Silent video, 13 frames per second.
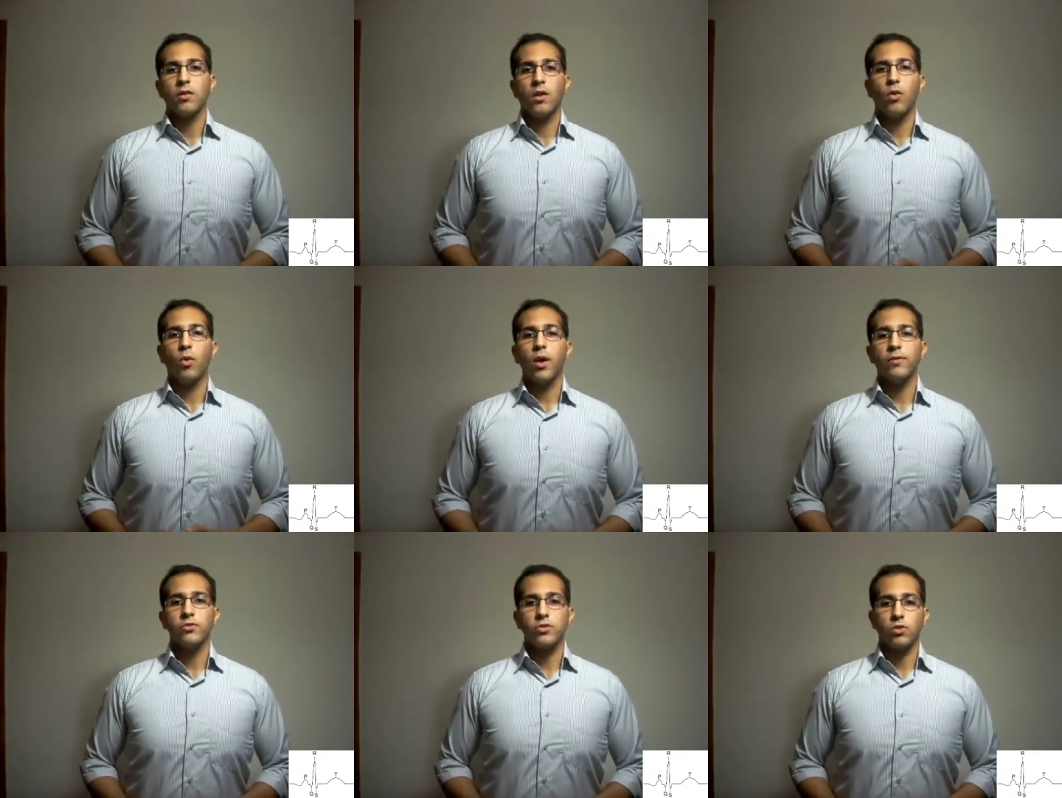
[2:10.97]
The
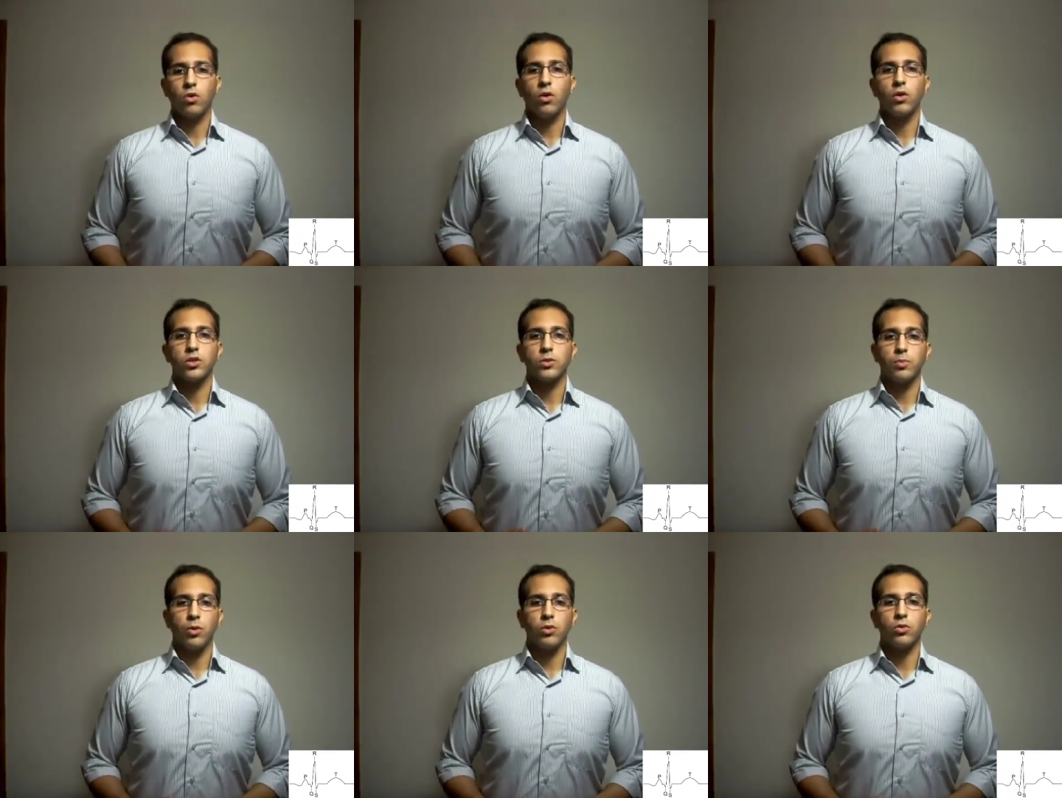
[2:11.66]
waves
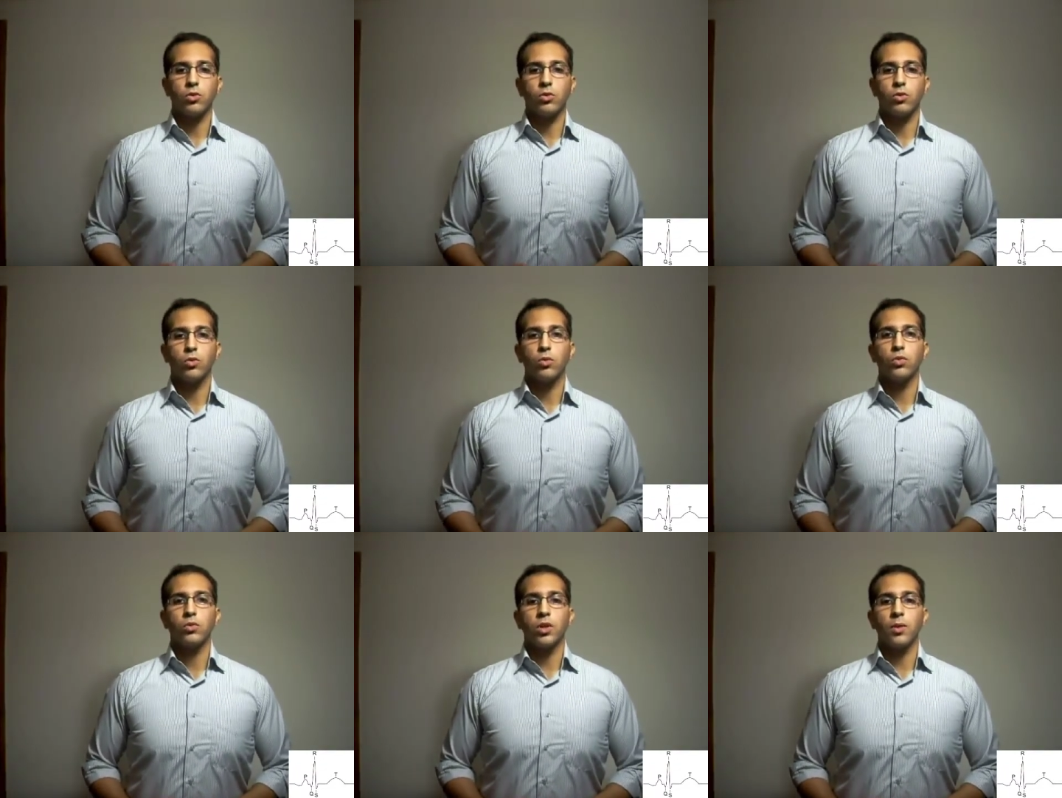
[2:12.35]
correspond
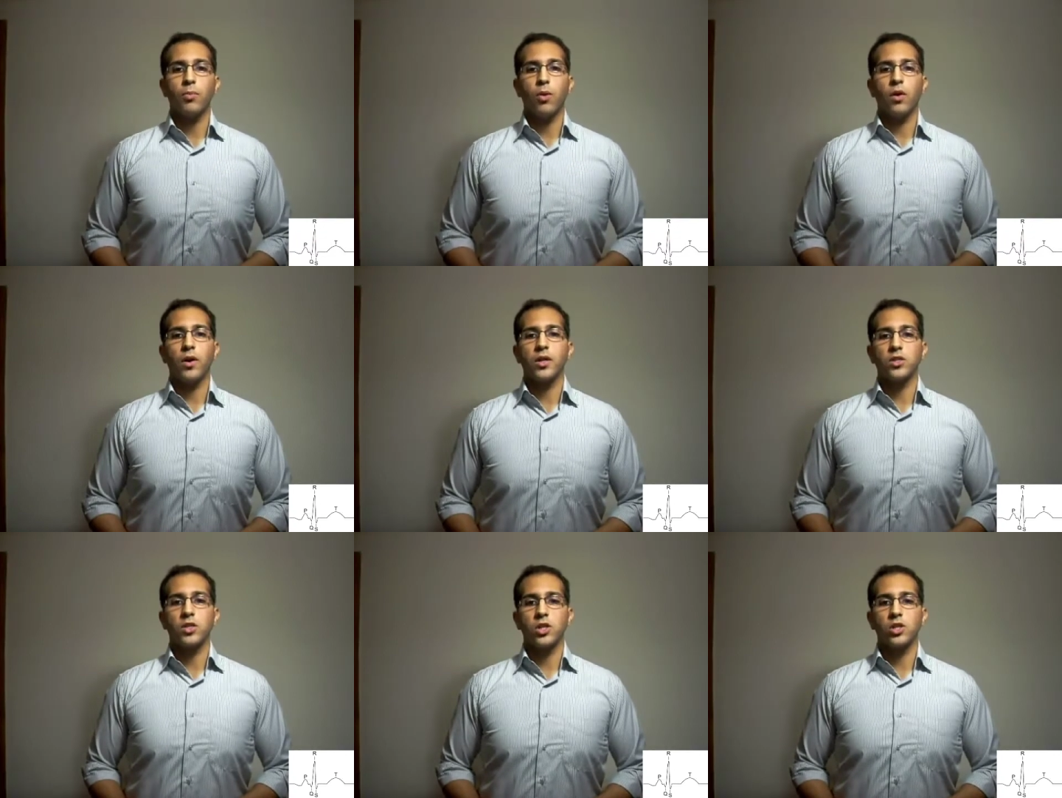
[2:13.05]
to
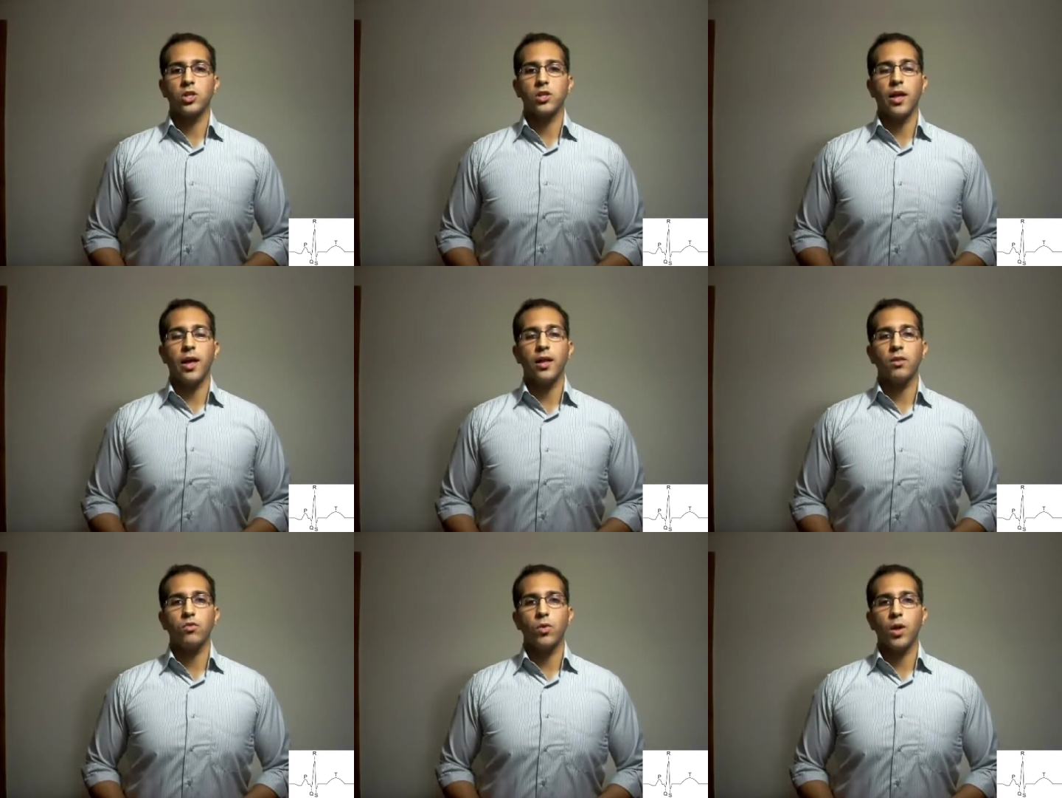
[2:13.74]
depolarization
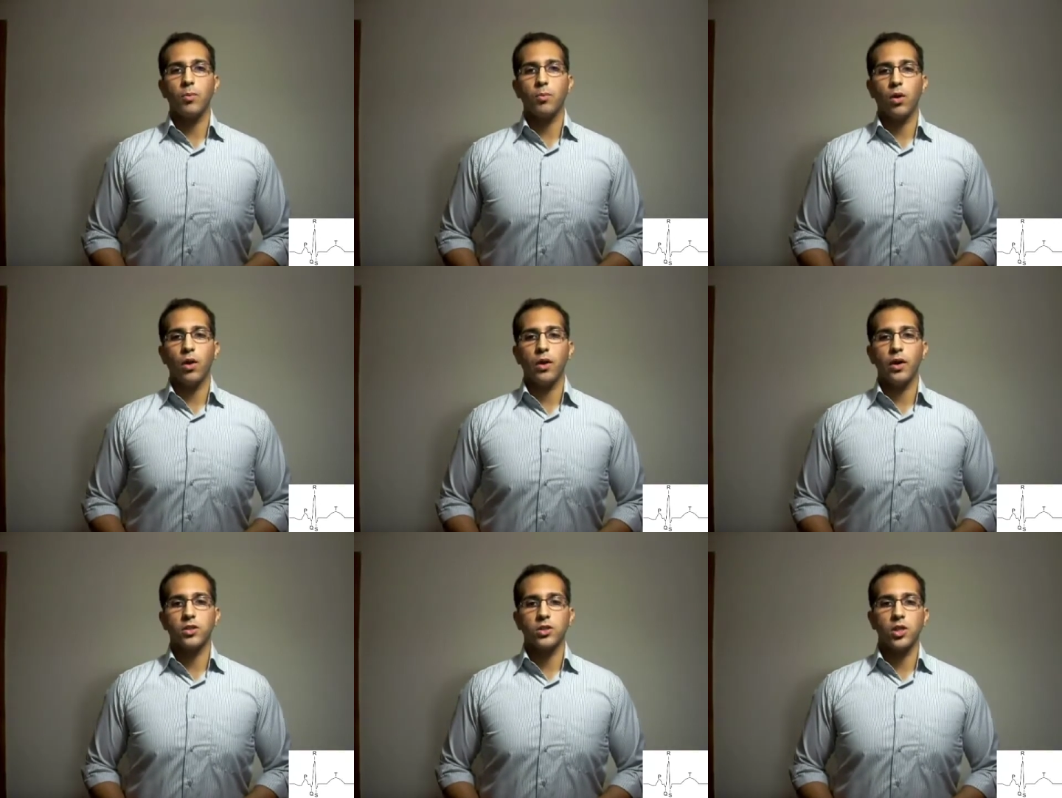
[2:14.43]
and
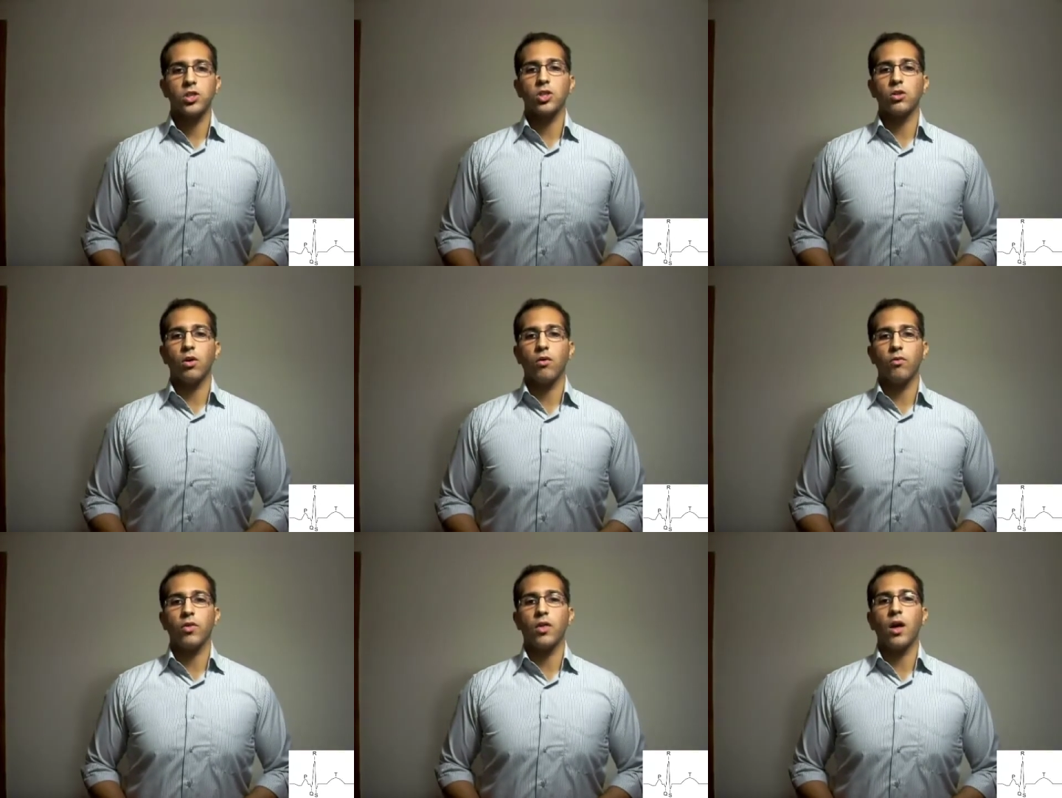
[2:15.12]
repolarization
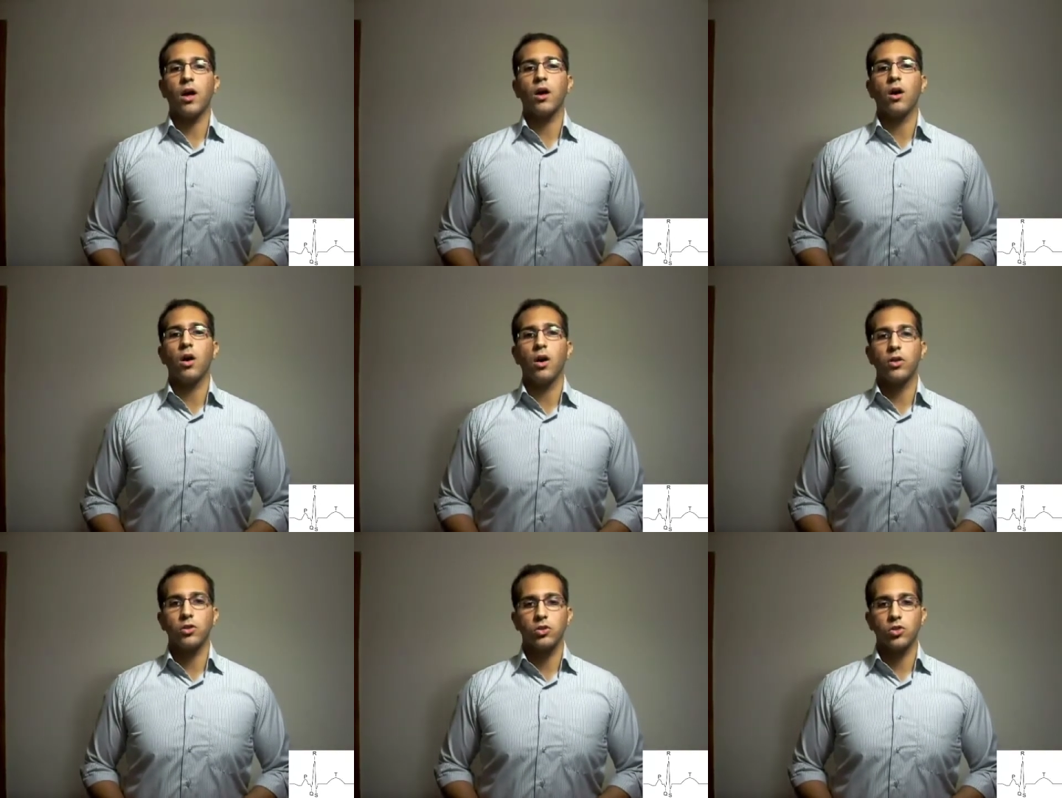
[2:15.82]
of the
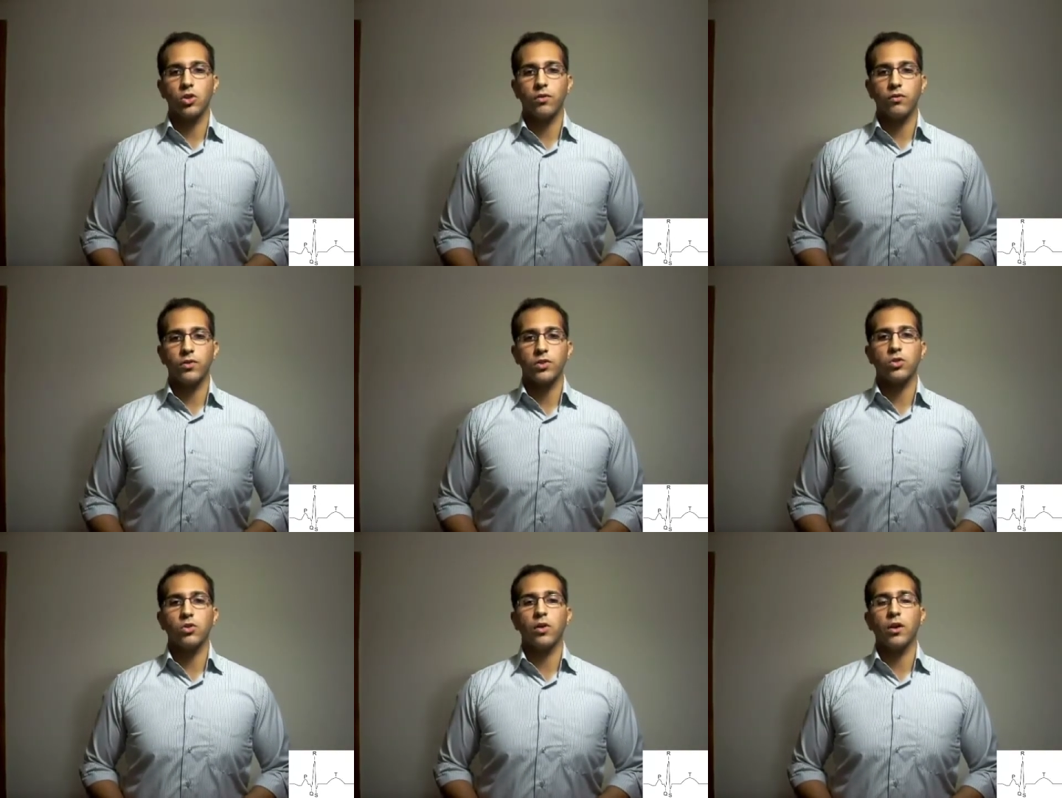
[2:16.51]
heart
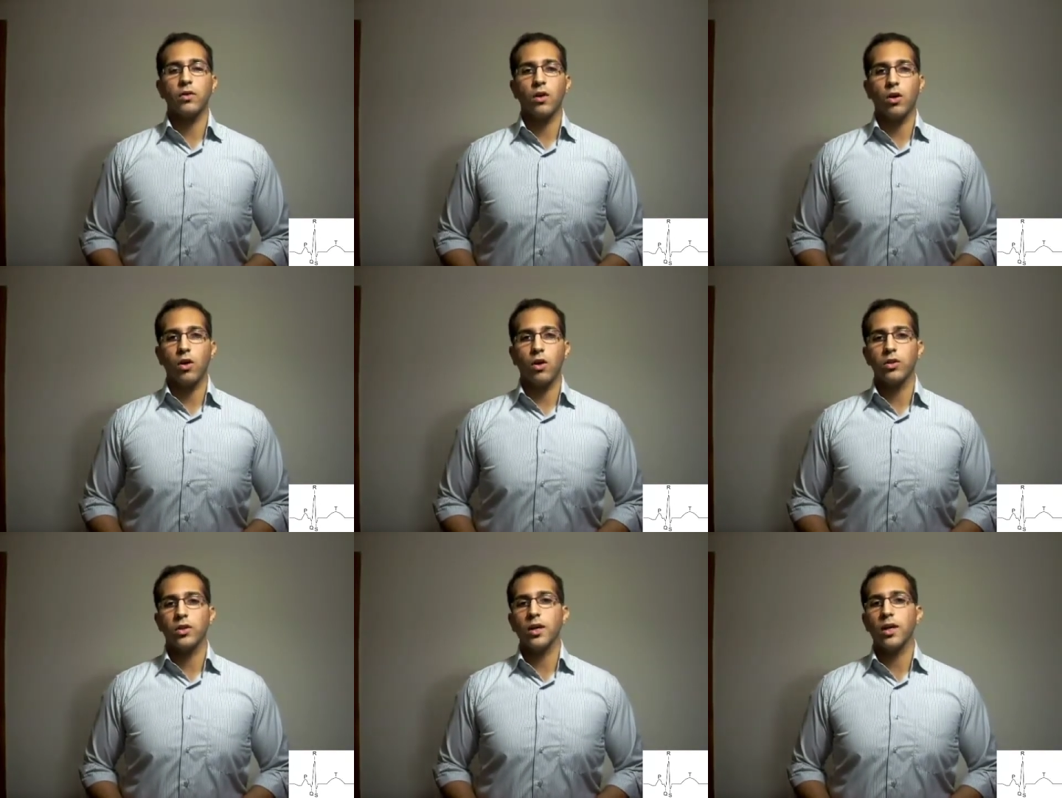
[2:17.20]
surface during the
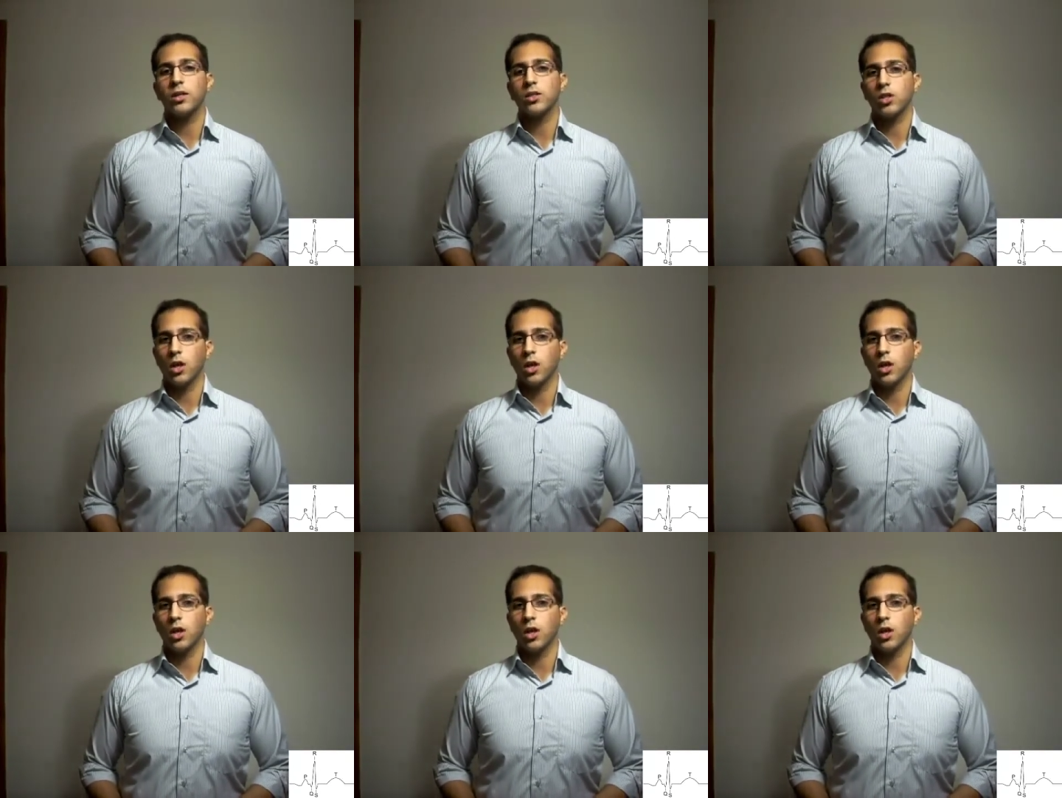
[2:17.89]
cardiac